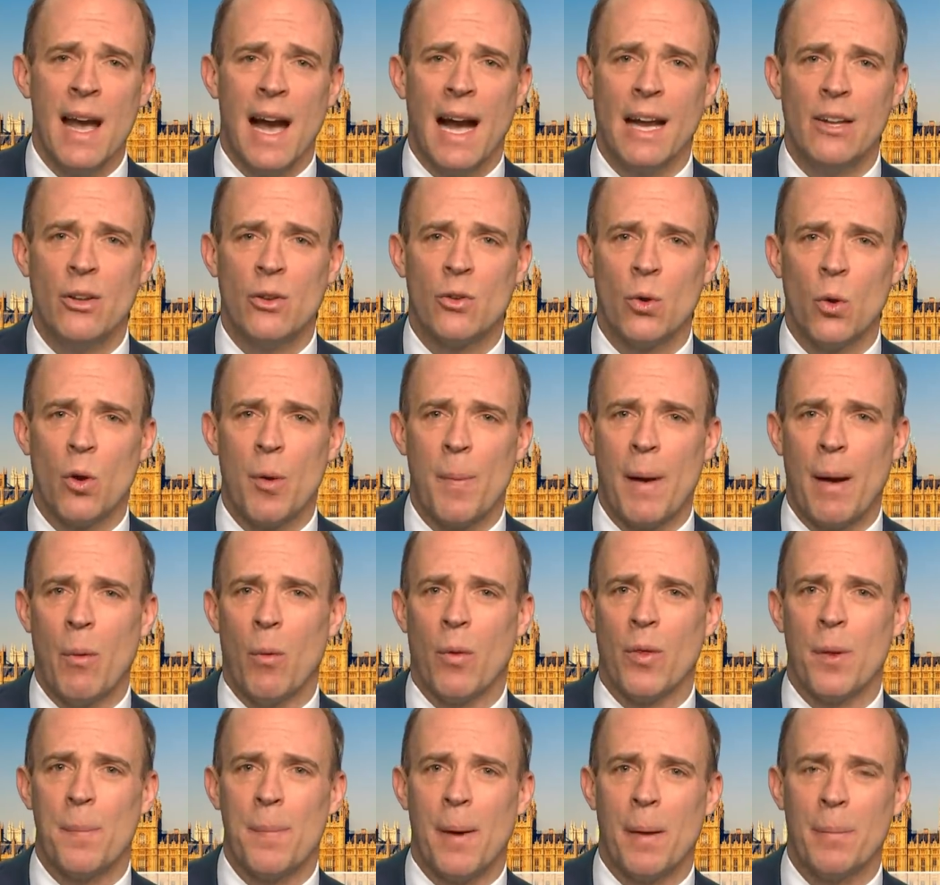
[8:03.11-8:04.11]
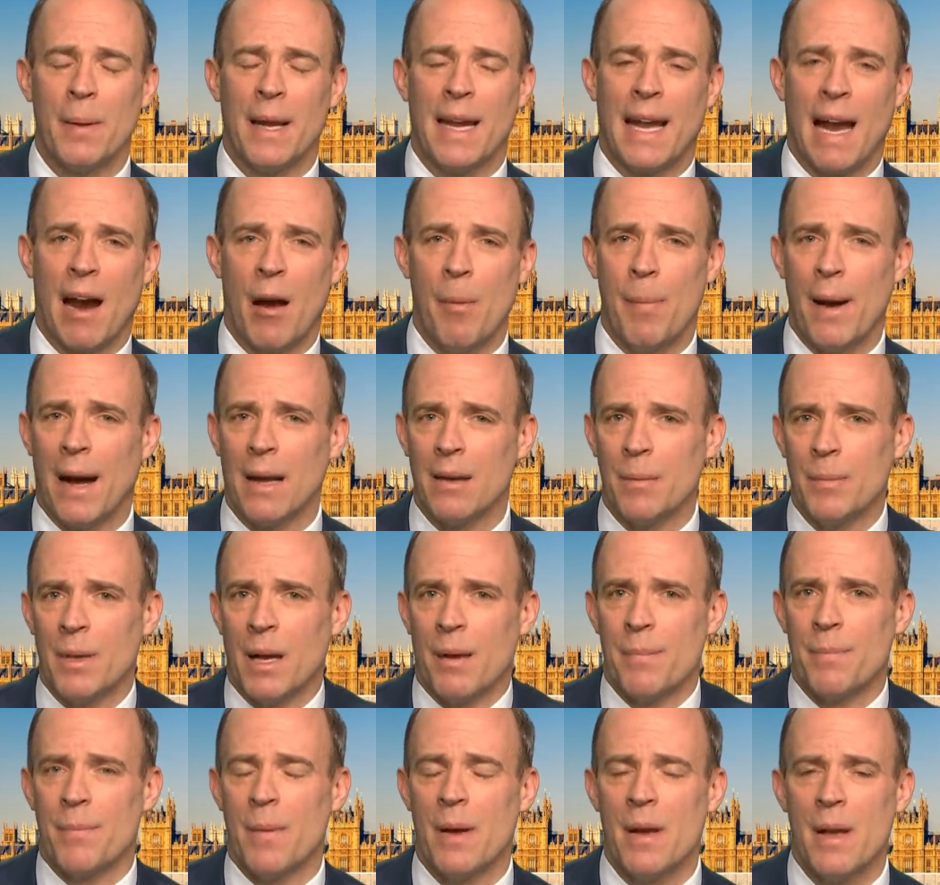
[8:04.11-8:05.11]
And you talk about what the public care about. I mean,
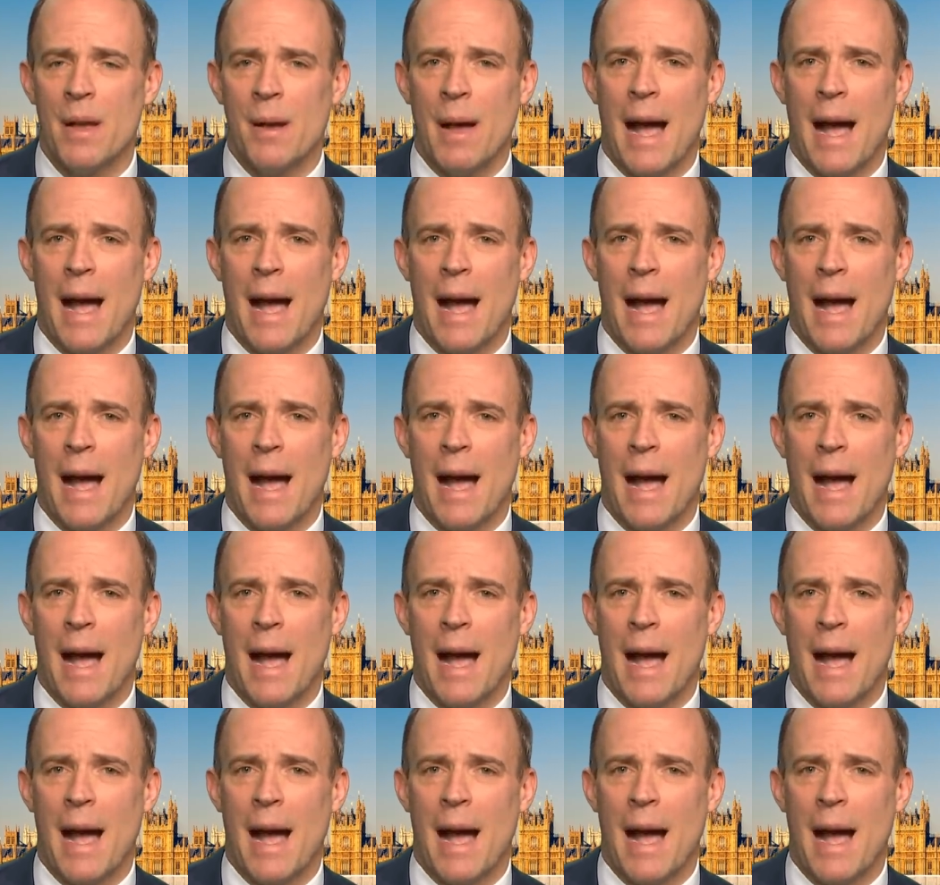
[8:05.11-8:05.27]
I'm